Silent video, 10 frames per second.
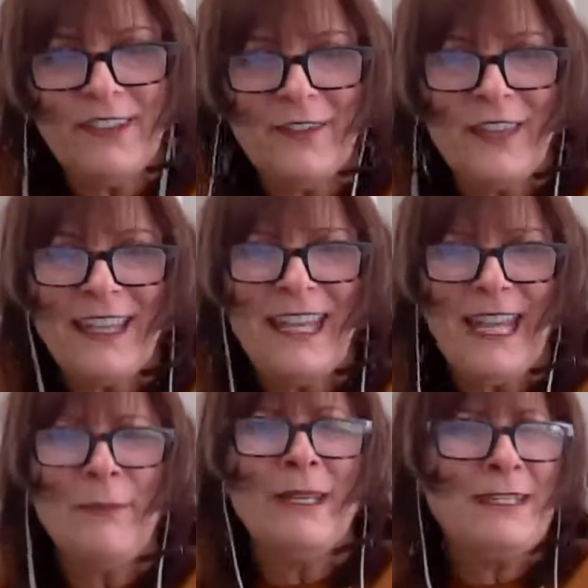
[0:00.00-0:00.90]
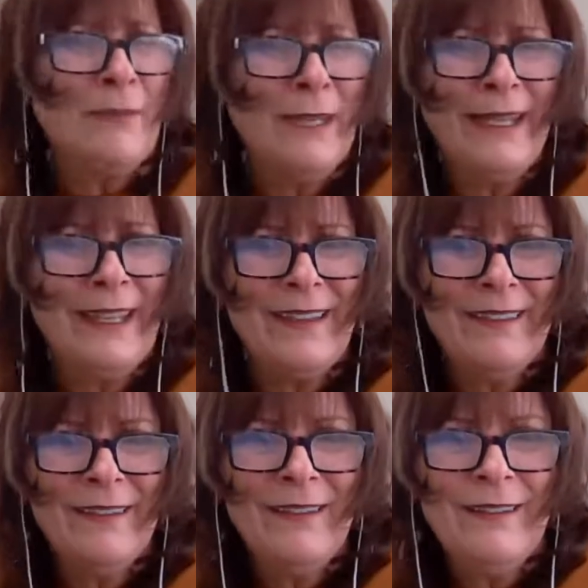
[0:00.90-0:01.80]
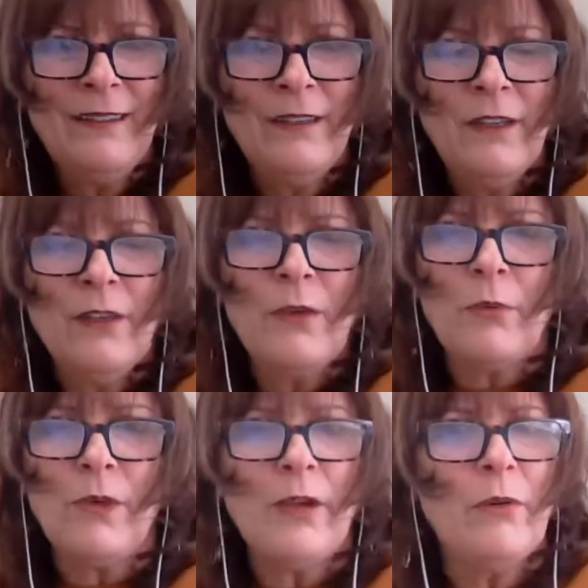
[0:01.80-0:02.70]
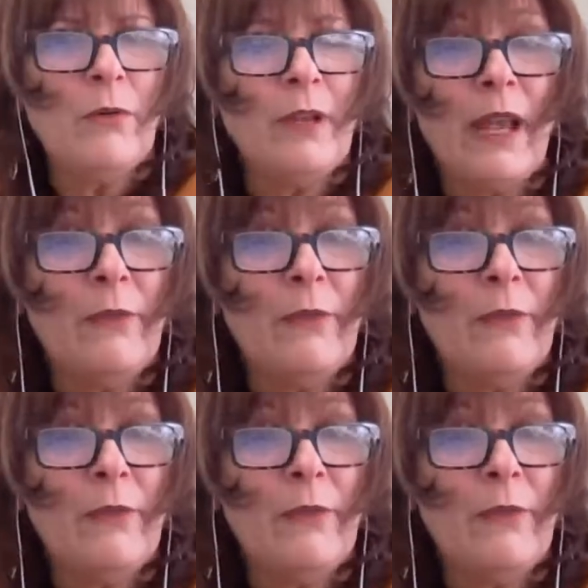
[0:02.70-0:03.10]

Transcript: even came into being. Well, when I